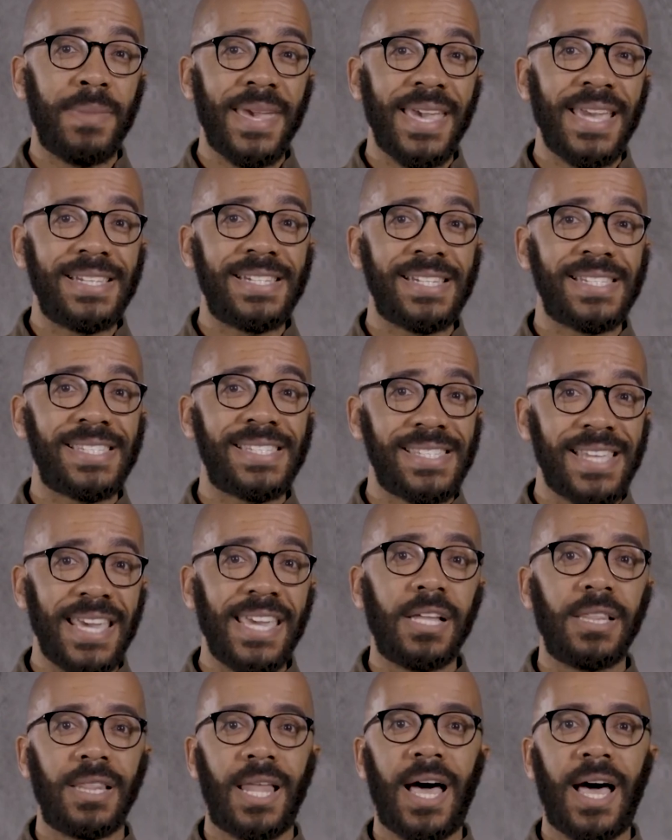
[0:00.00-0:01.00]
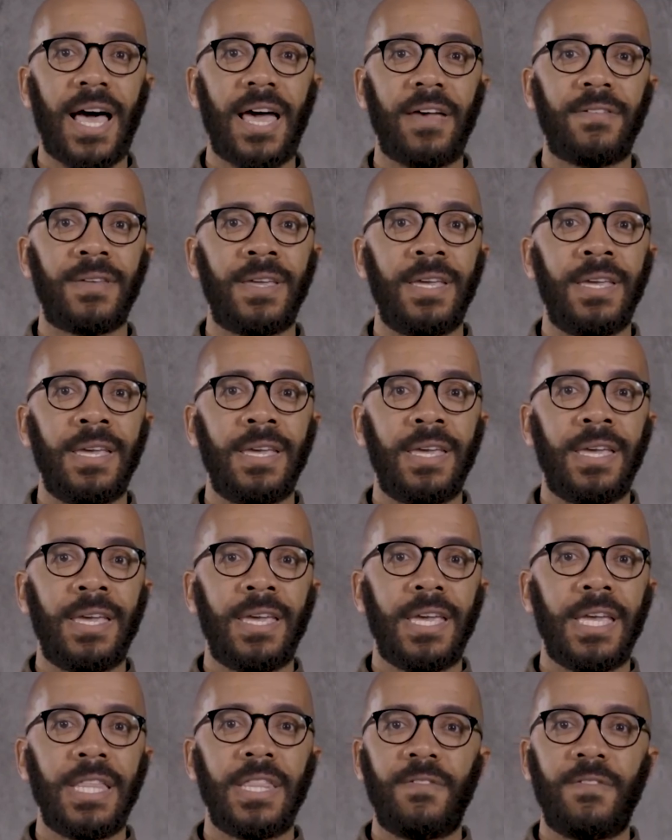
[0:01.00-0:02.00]
made to stay alive
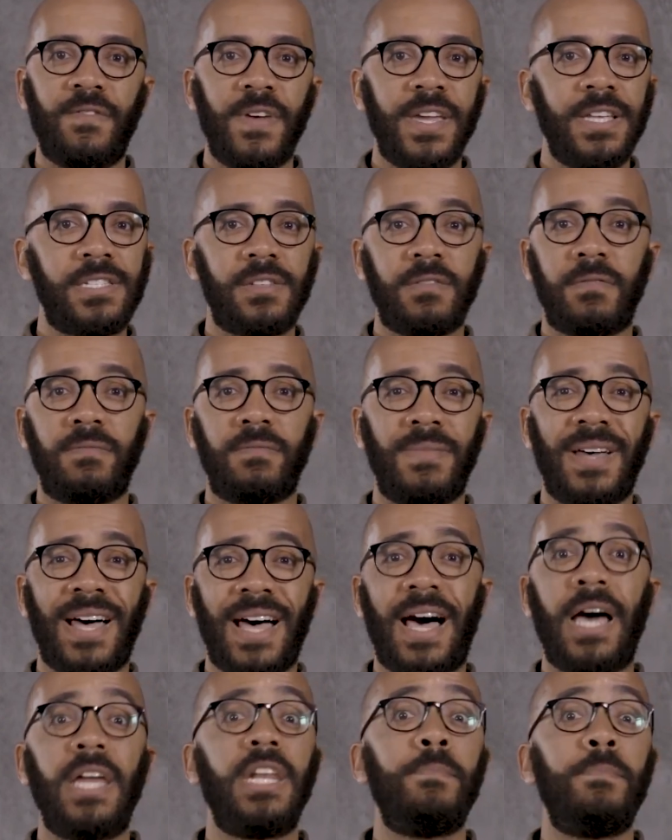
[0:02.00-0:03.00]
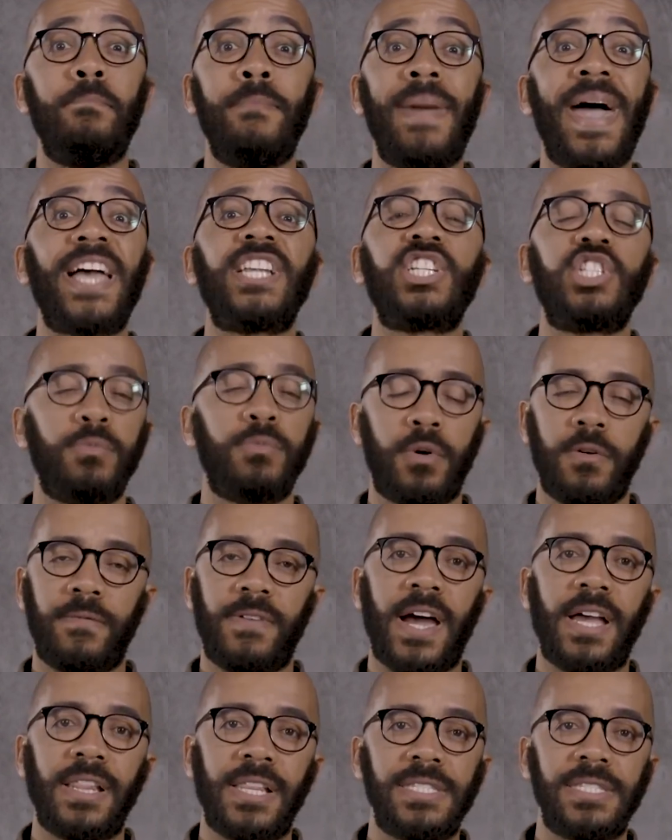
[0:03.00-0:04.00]
in the face of unimaginable
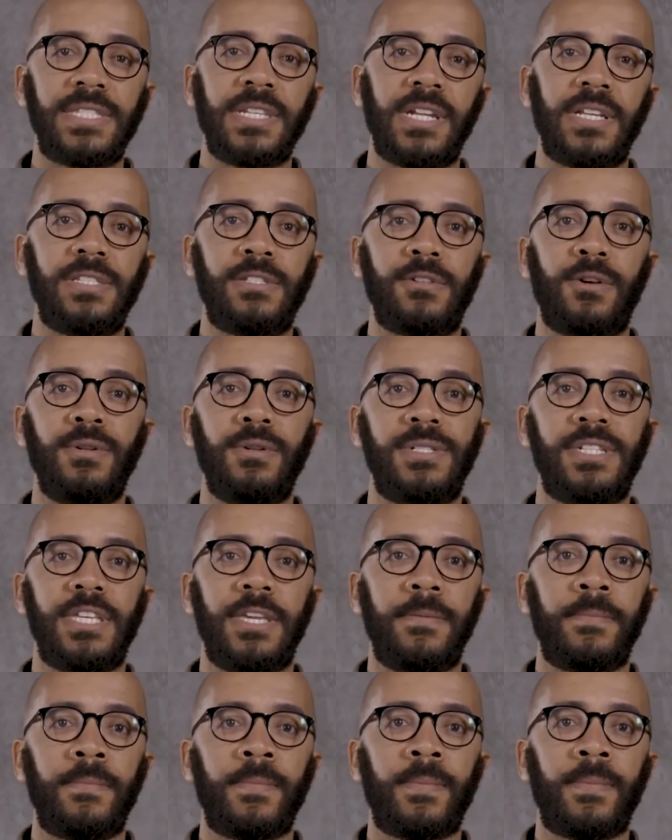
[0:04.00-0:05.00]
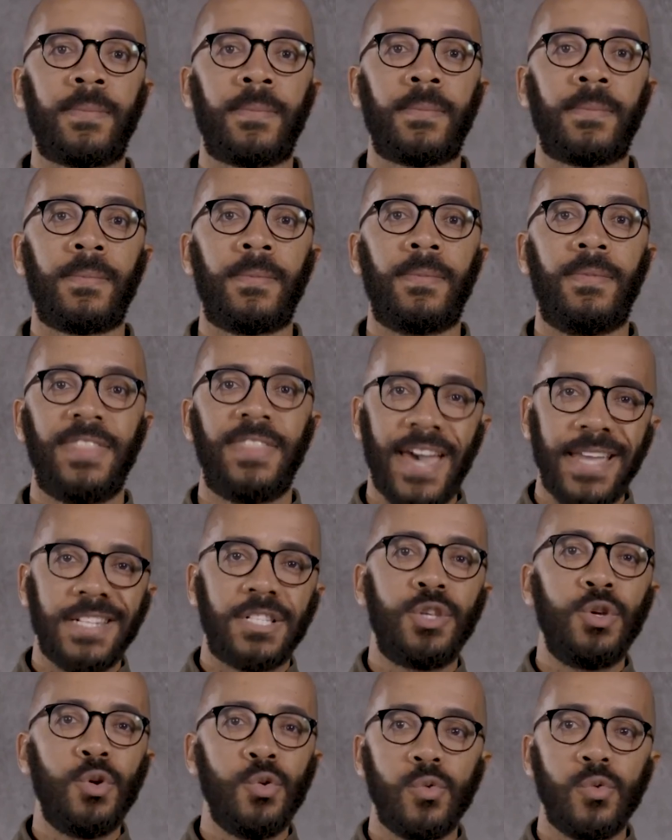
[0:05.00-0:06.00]
violence and uncertainty, that
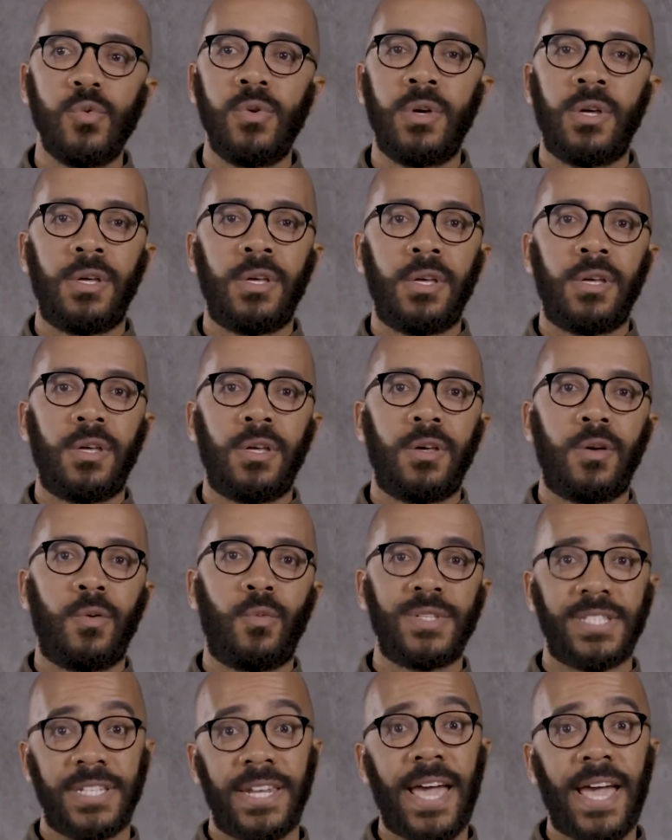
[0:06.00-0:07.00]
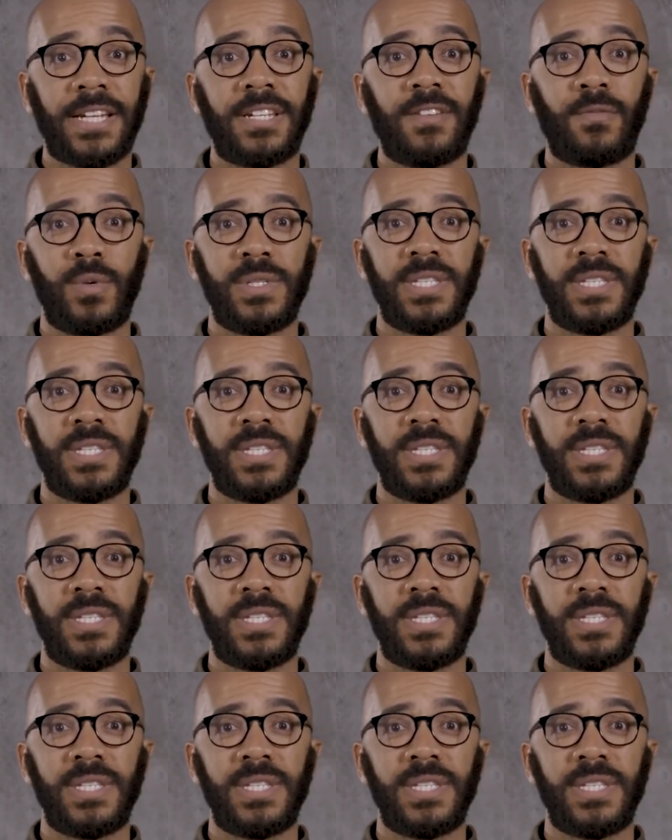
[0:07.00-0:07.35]
too was an act of